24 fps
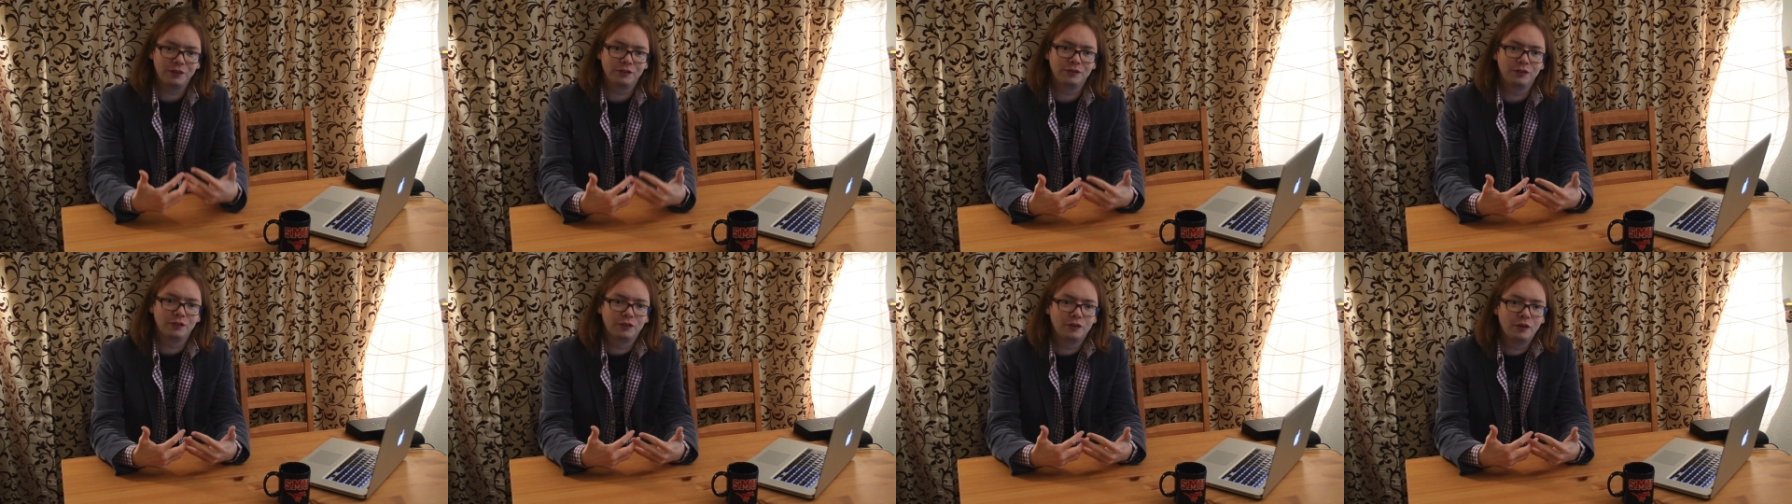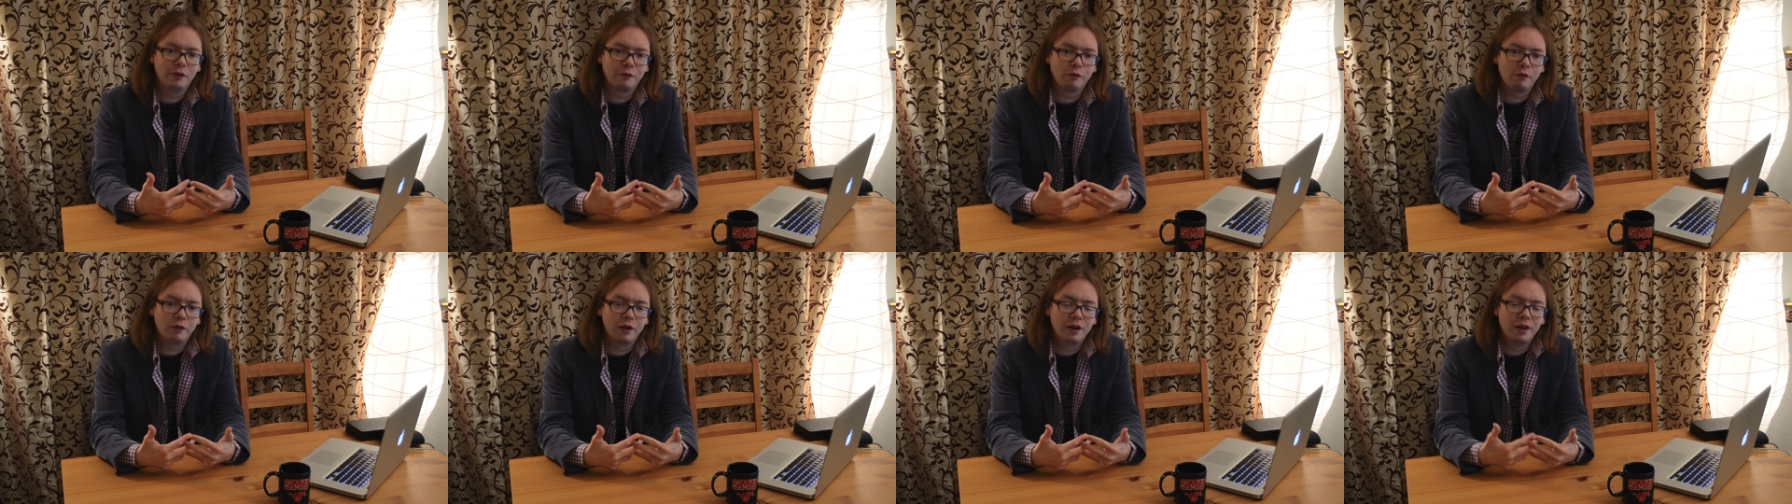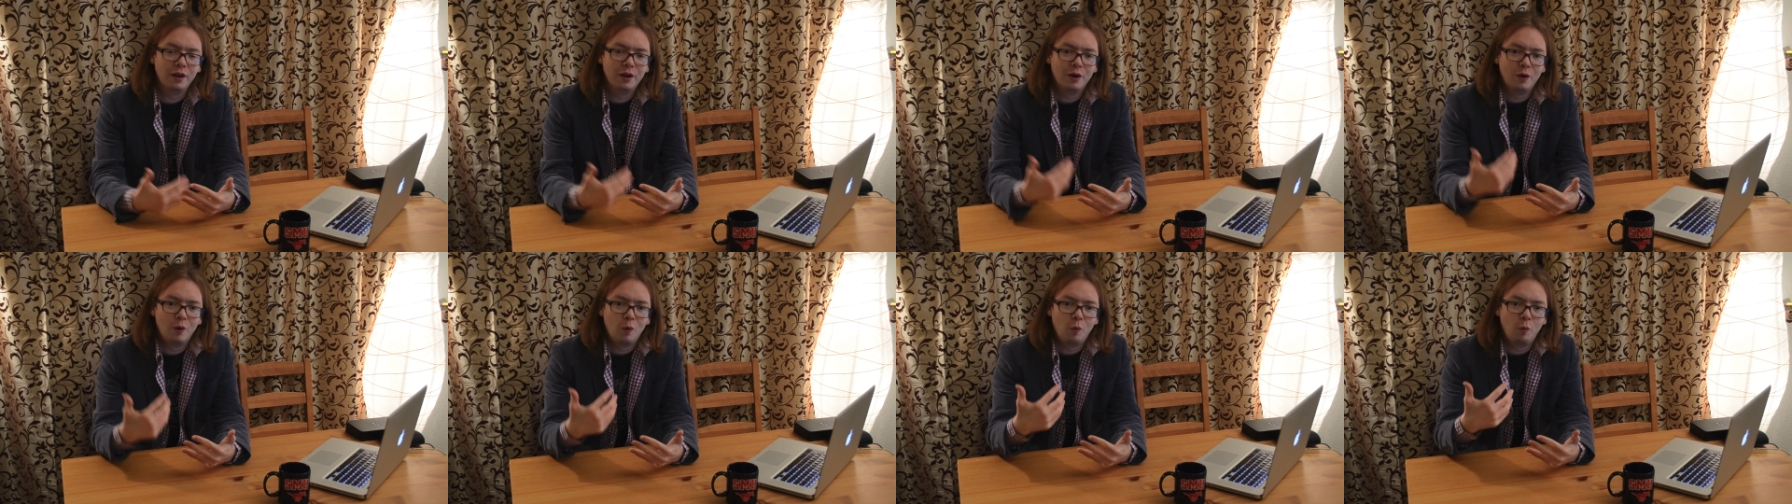discovery
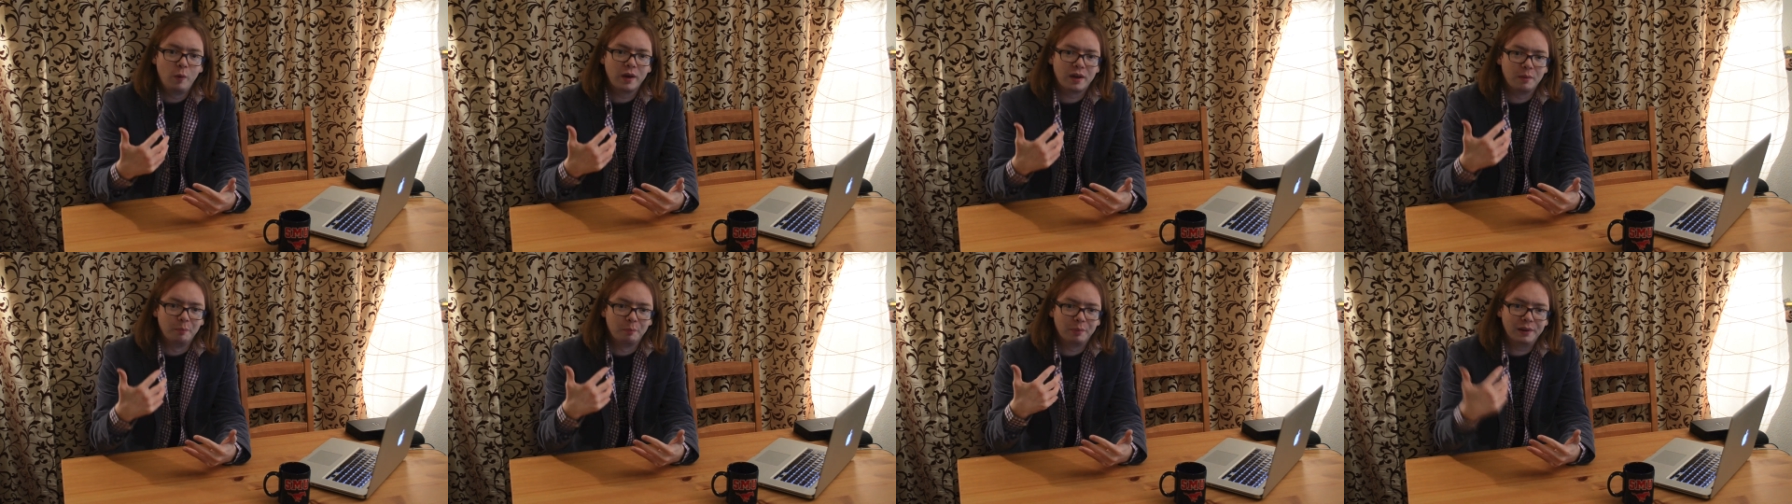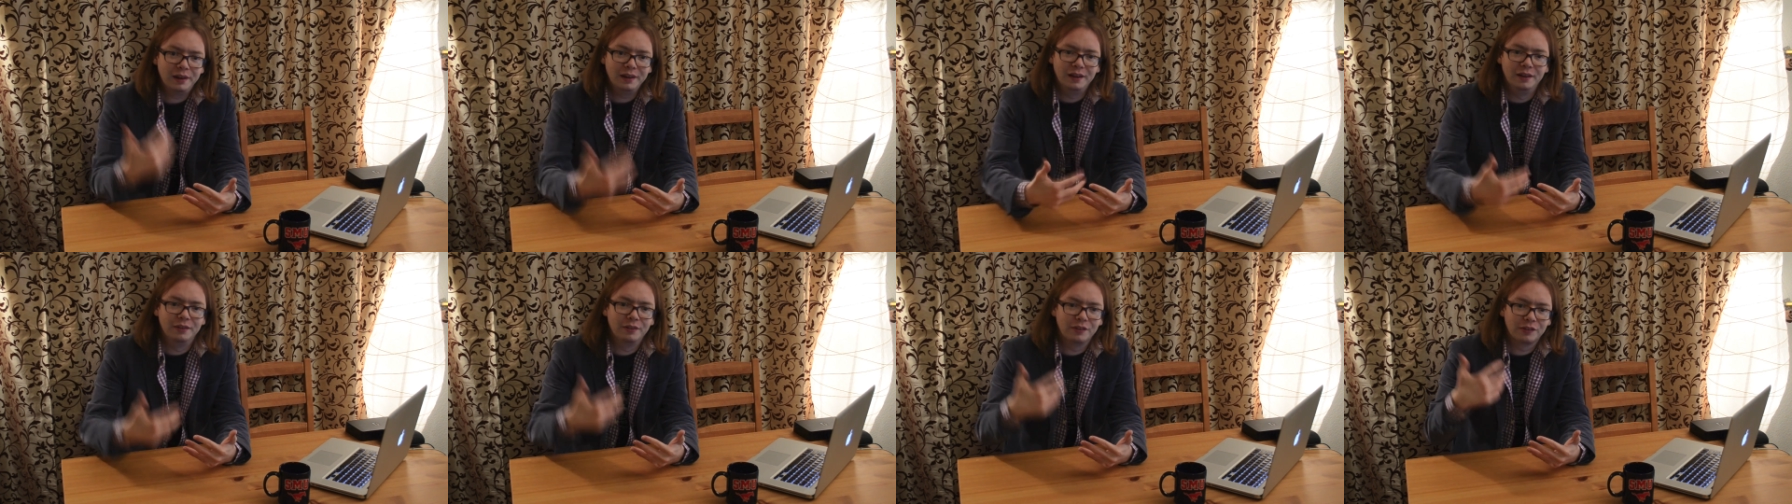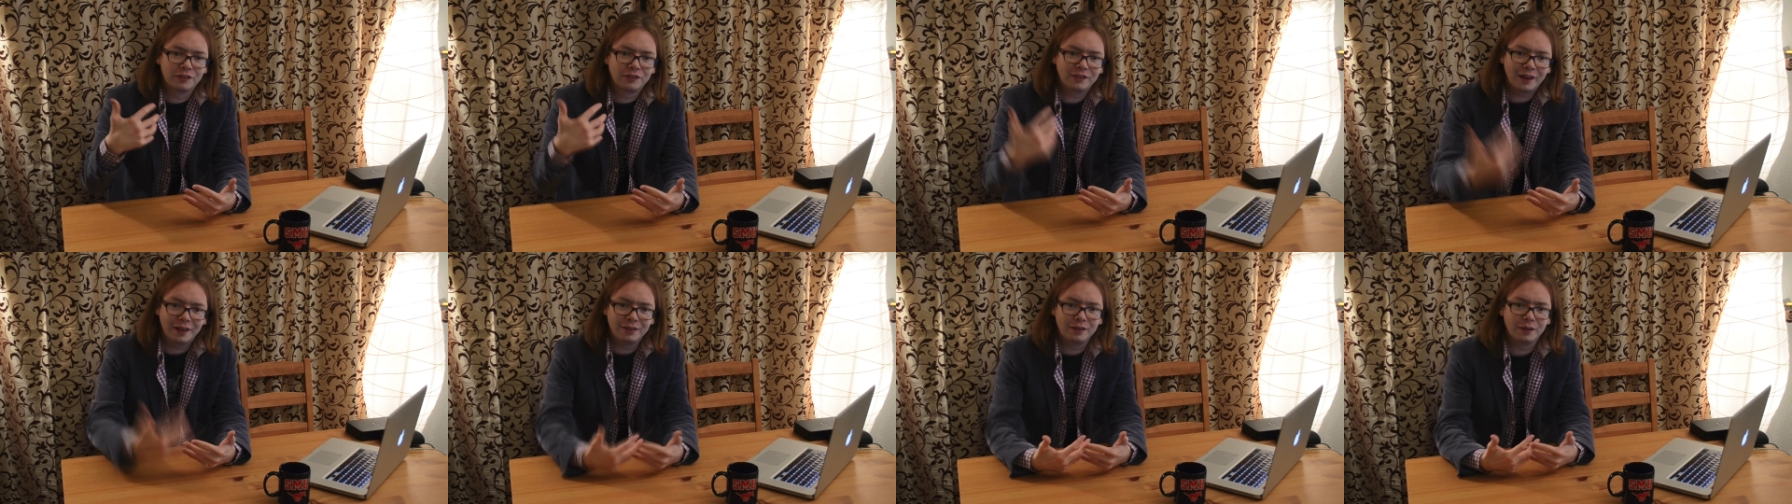we complete the
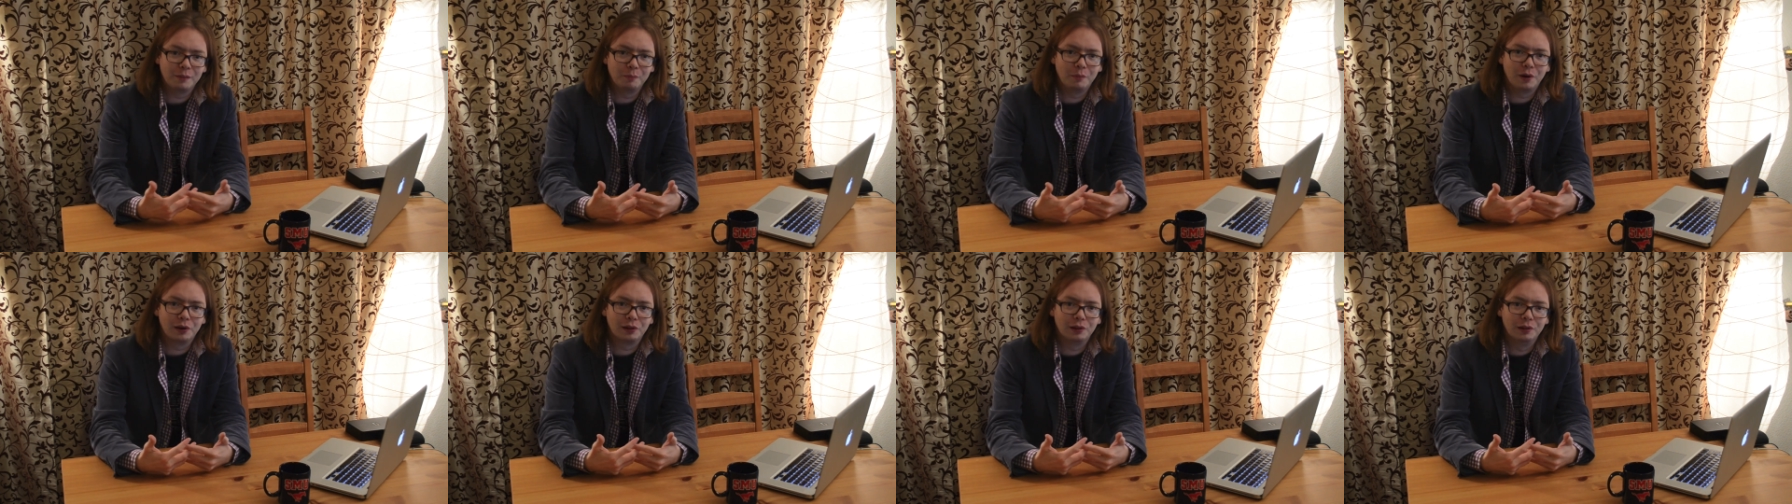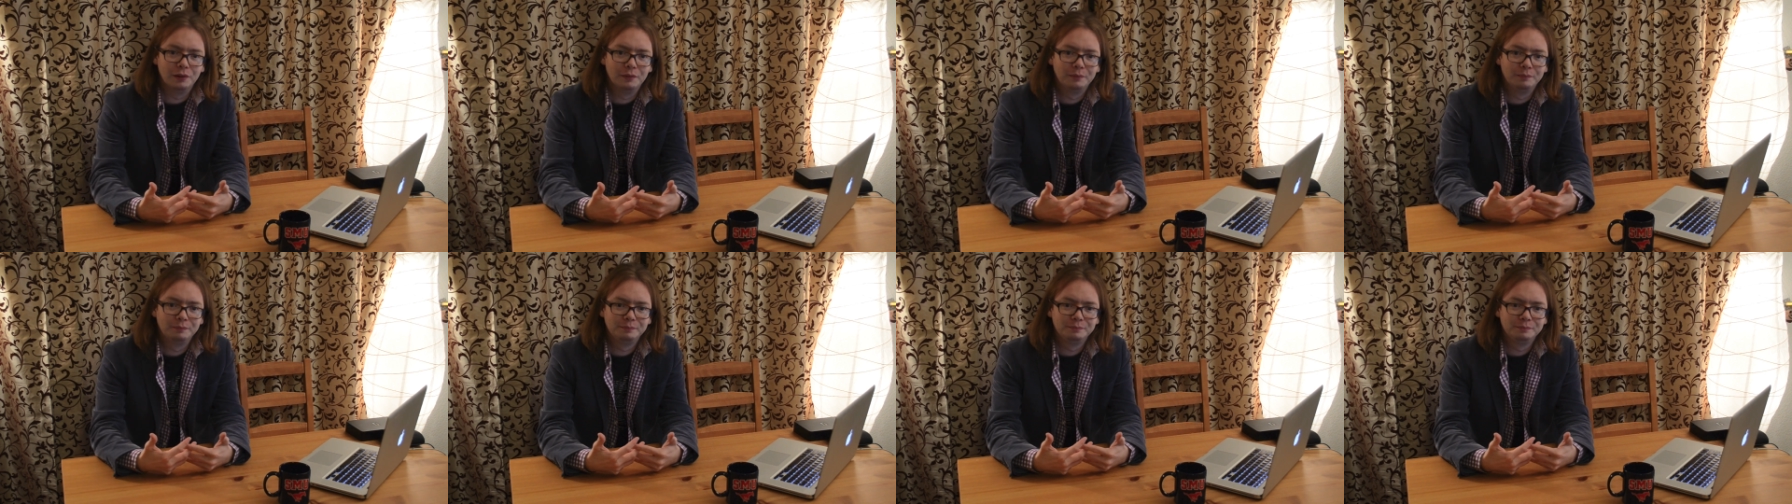standard model.